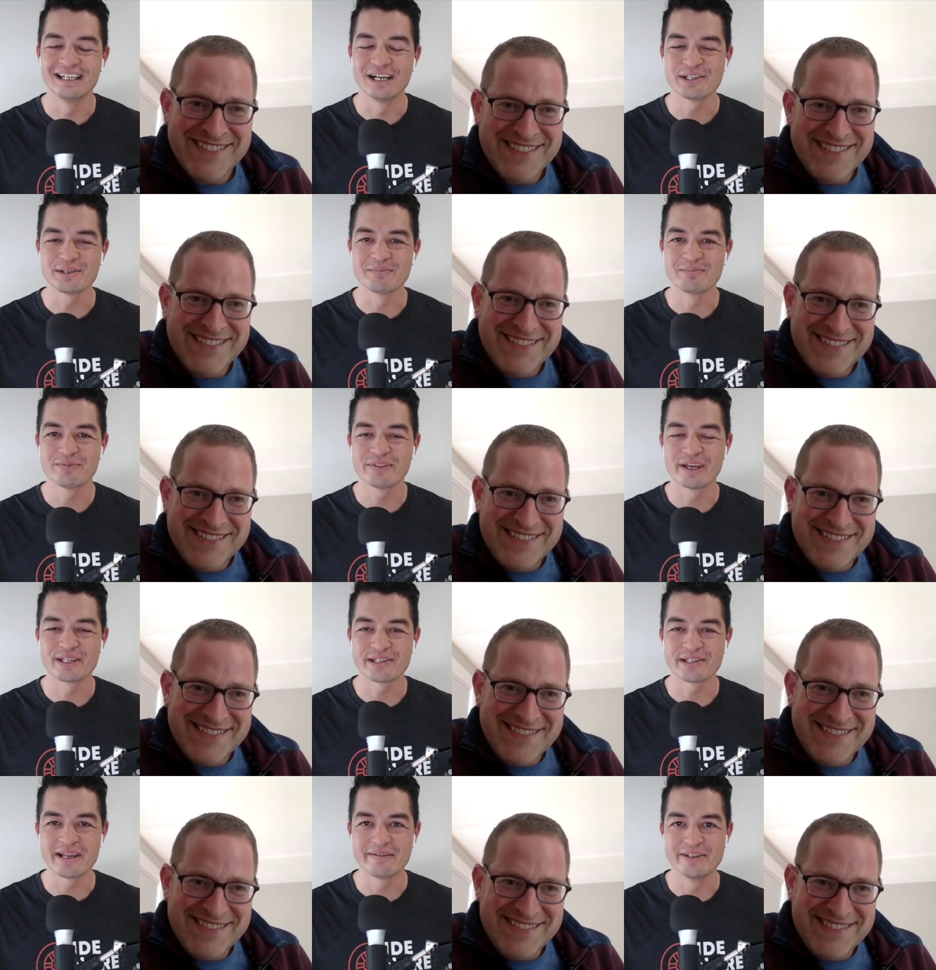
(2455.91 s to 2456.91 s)
Speaker 1: Awesome.
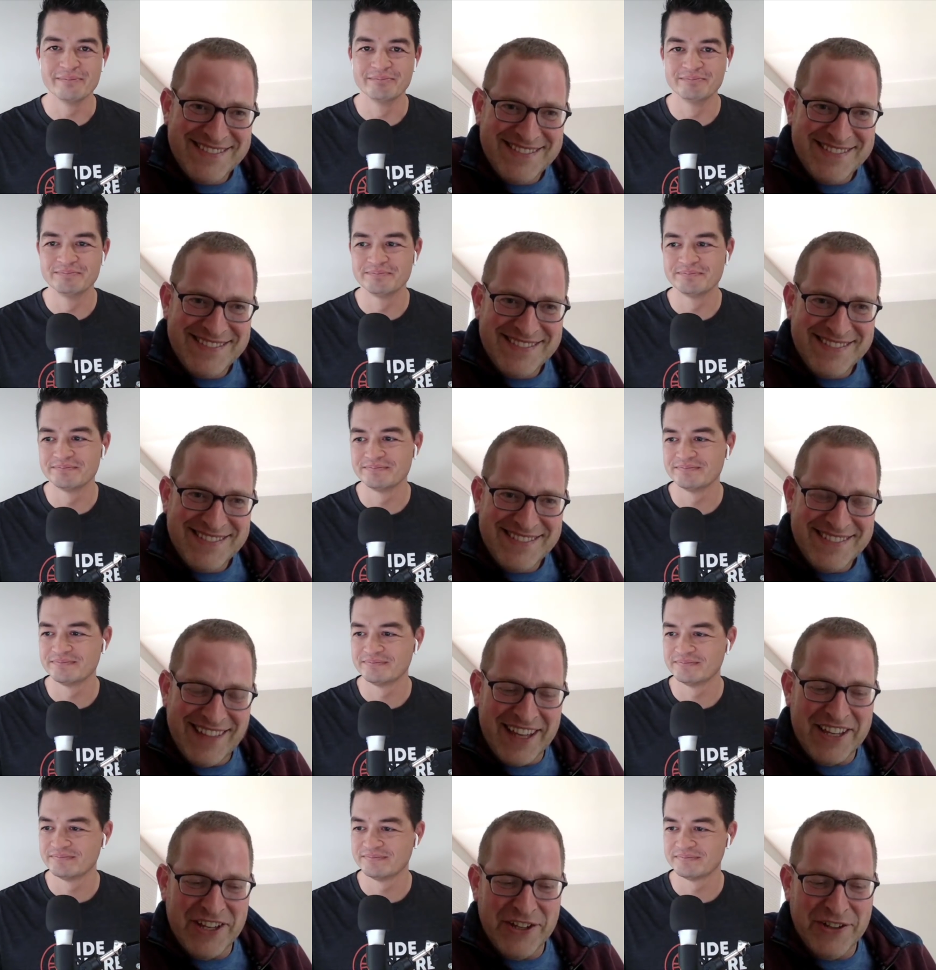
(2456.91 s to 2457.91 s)
Thanks, David.
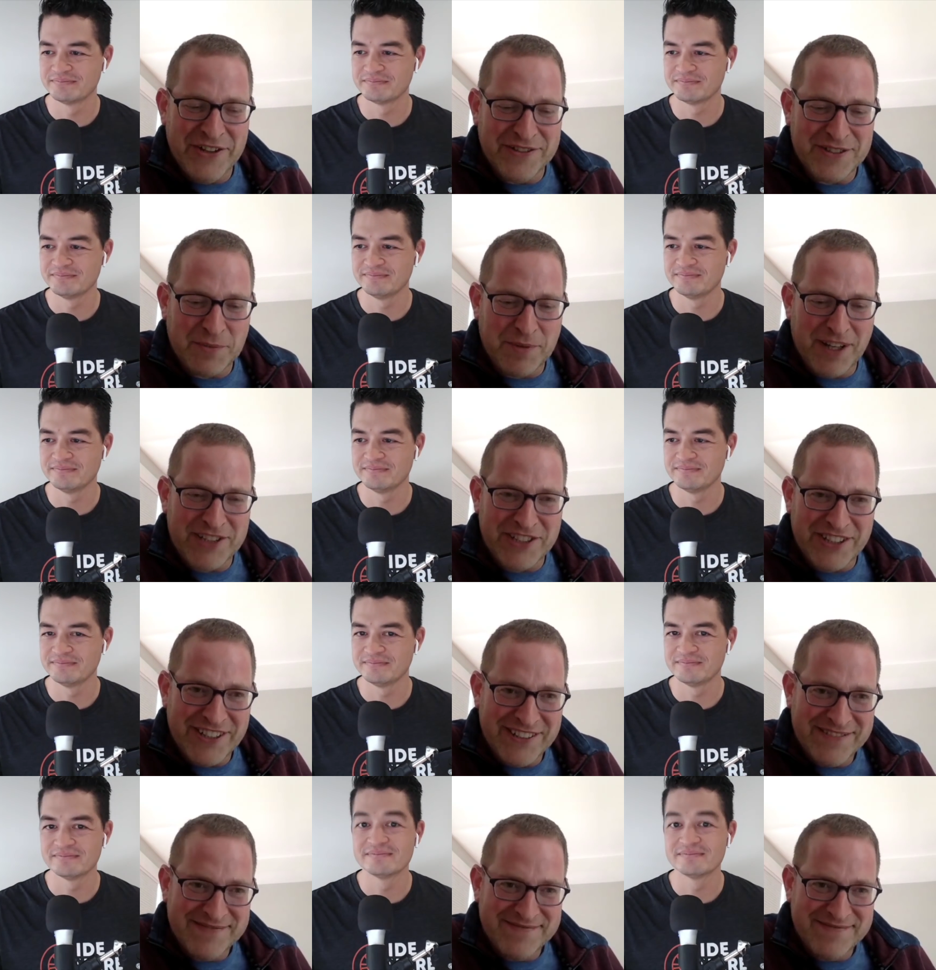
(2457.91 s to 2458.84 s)
Thank you. It's a pleasure.